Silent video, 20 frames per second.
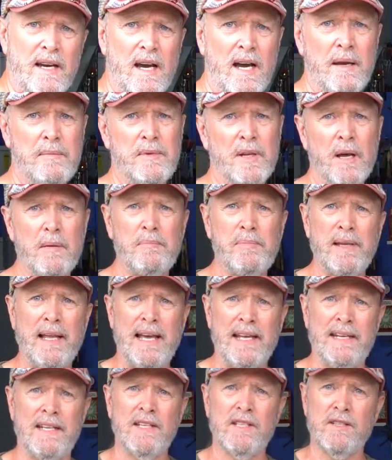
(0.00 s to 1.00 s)
I'm not
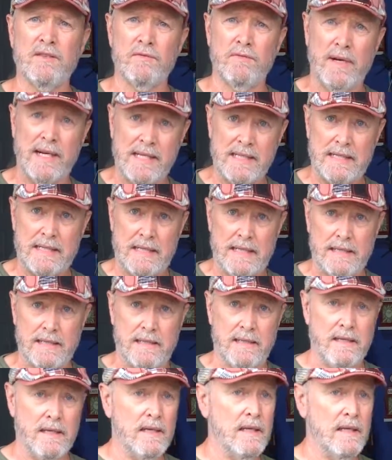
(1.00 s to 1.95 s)
planning to race it,